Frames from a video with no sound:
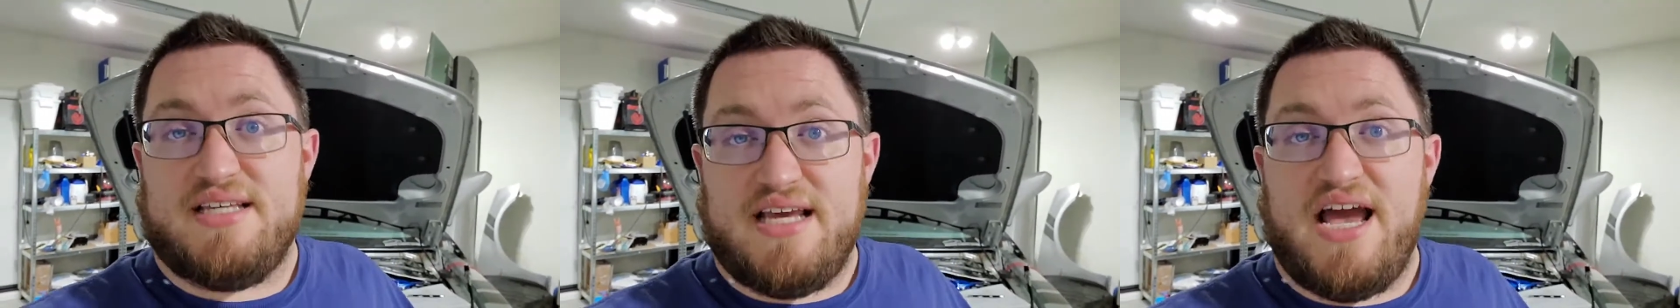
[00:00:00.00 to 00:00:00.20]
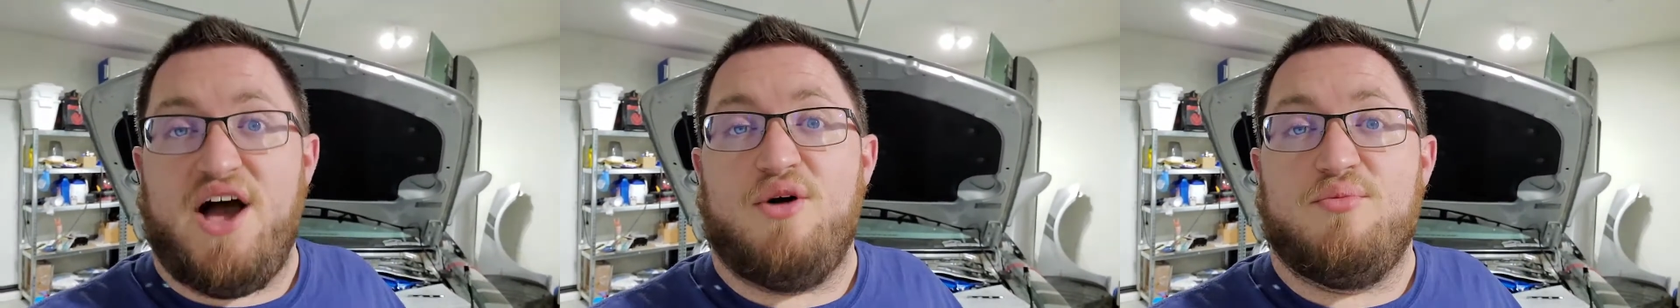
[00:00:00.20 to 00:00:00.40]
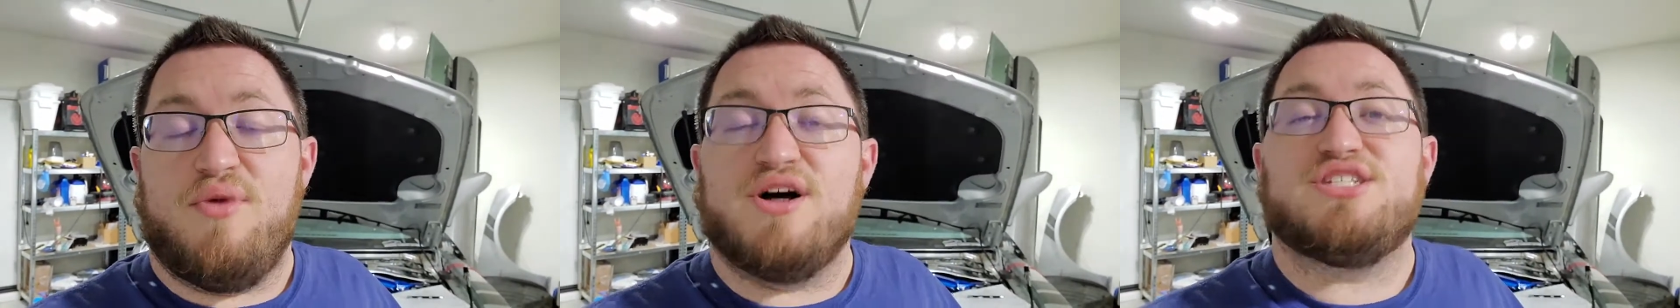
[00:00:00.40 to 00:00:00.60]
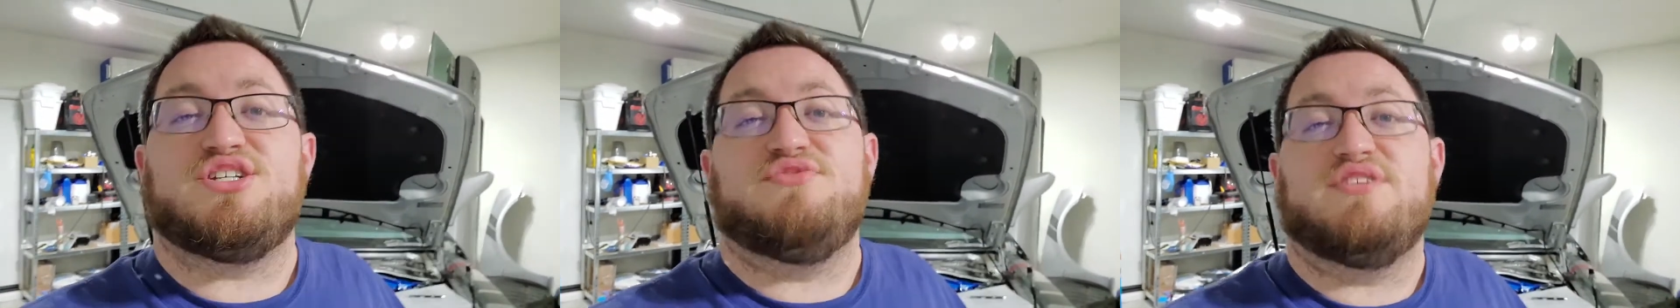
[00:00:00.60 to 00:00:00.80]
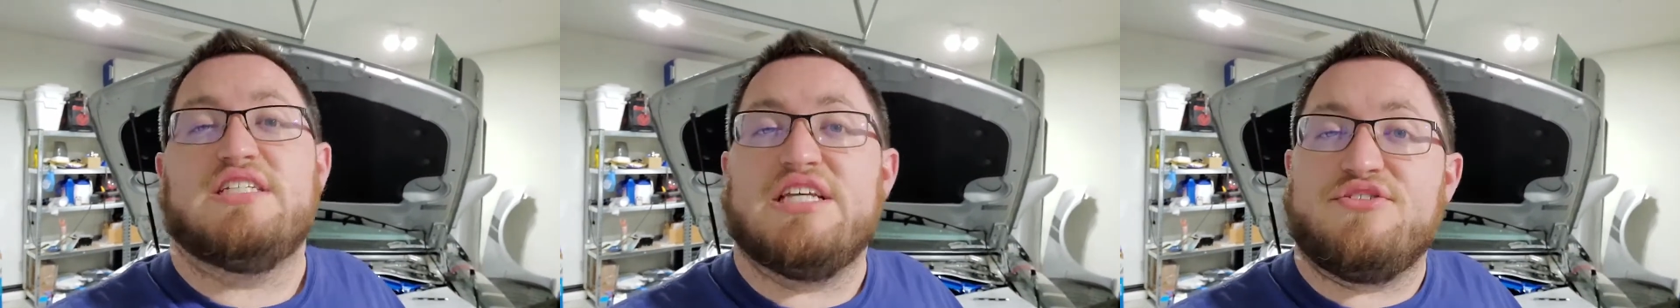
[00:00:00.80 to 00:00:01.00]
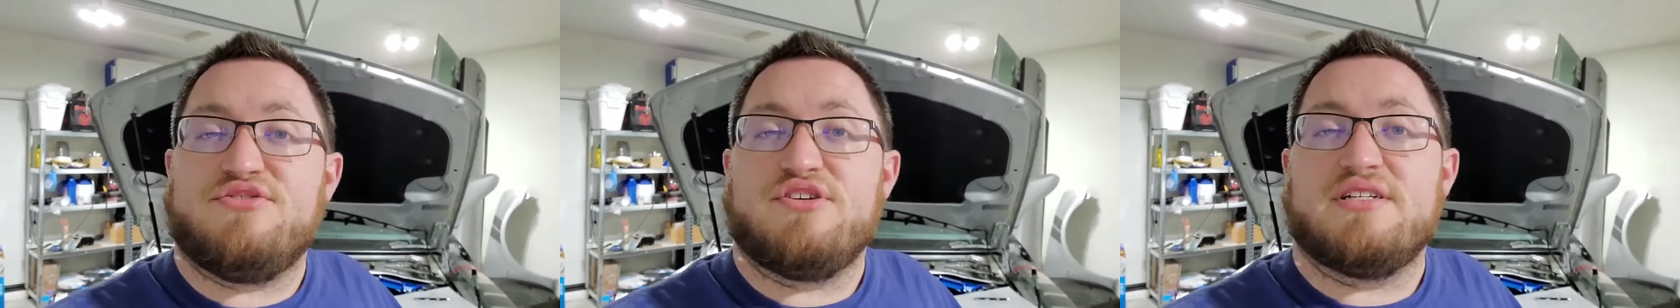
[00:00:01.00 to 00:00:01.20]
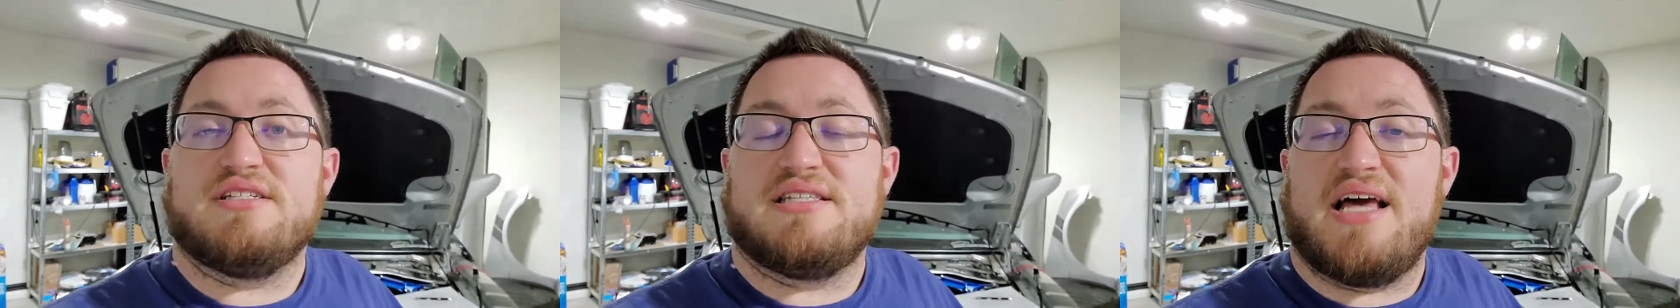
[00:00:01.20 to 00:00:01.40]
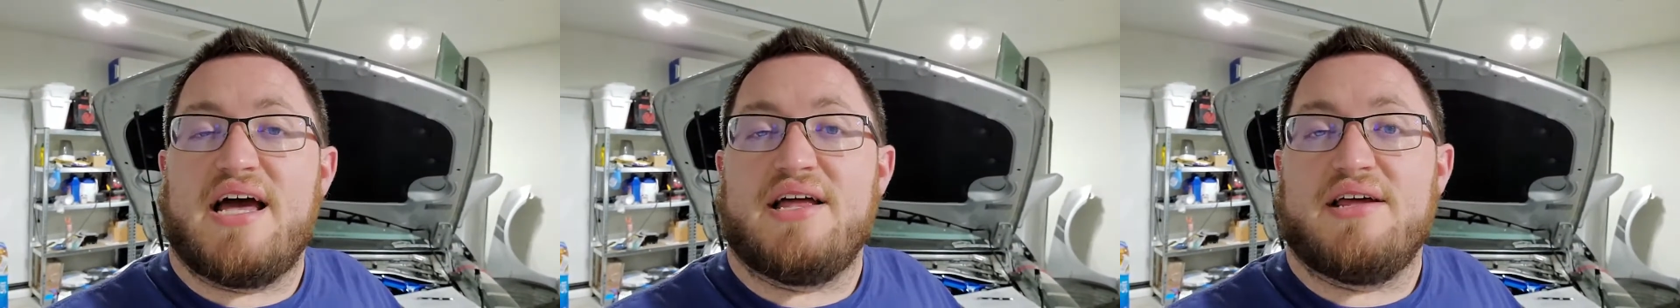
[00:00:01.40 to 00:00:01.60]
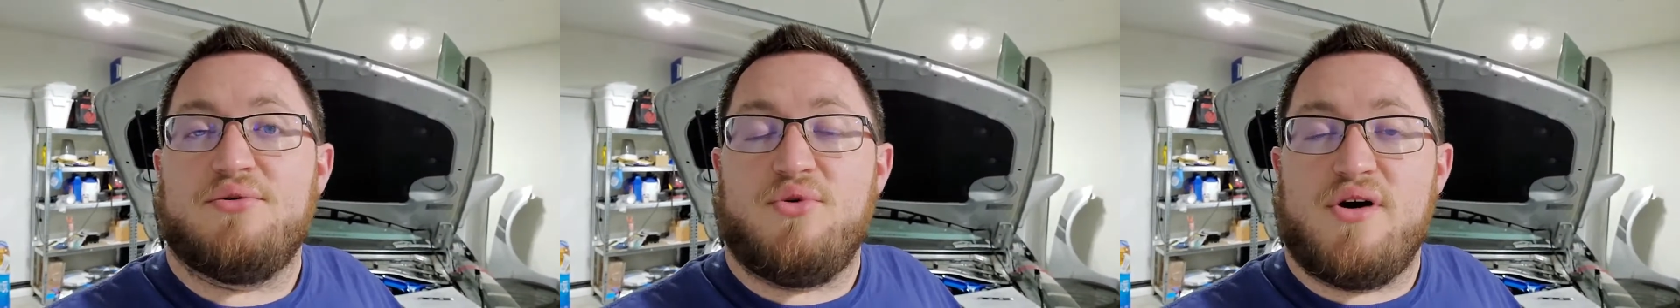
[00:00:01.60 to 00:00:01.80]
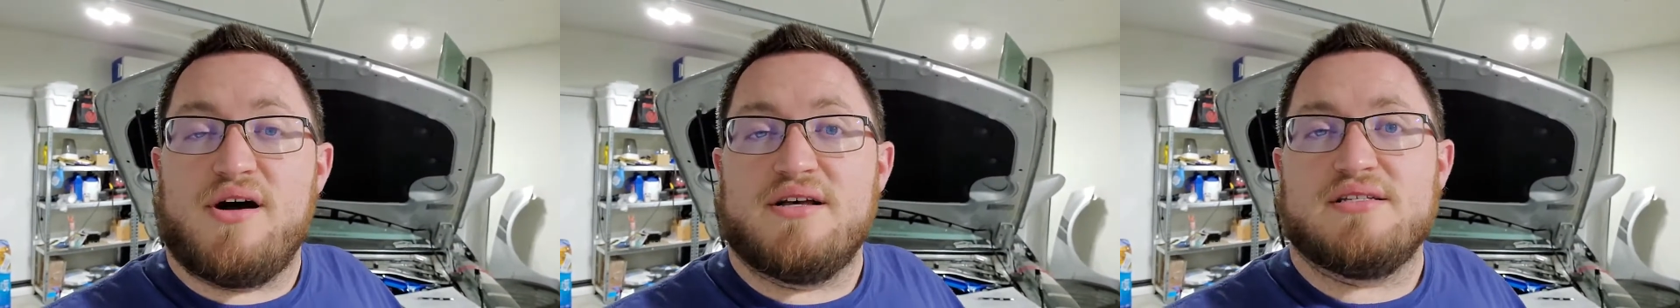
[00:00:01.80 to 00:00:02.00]
how much of a difference that
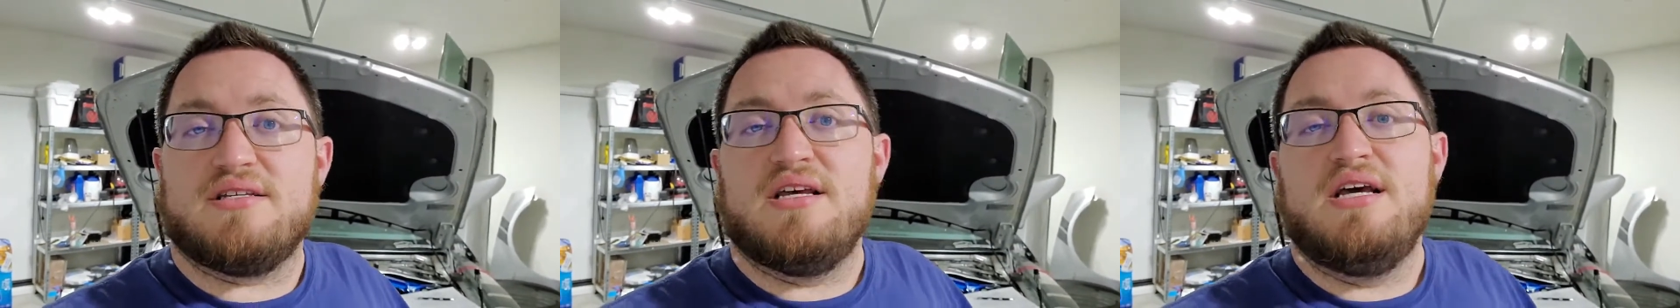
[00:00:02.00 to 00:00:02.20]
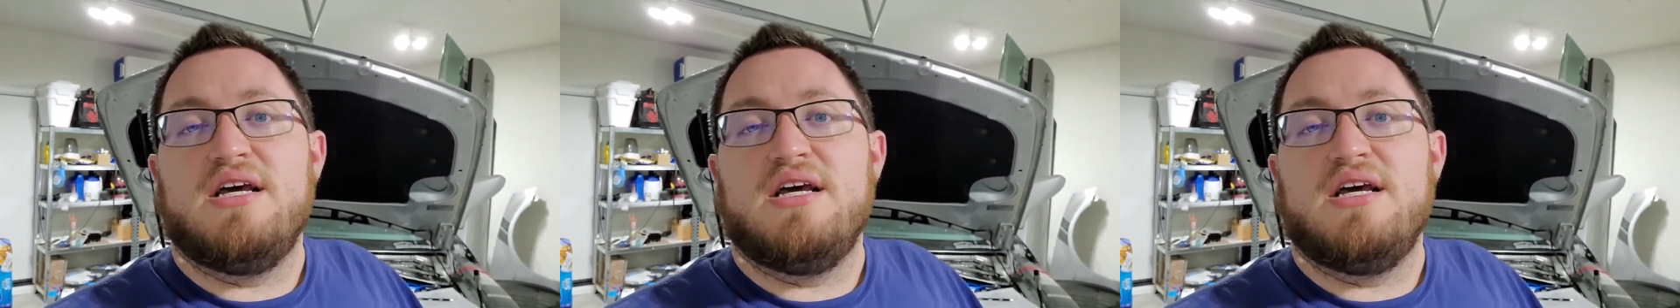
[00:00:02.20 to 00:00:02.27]
was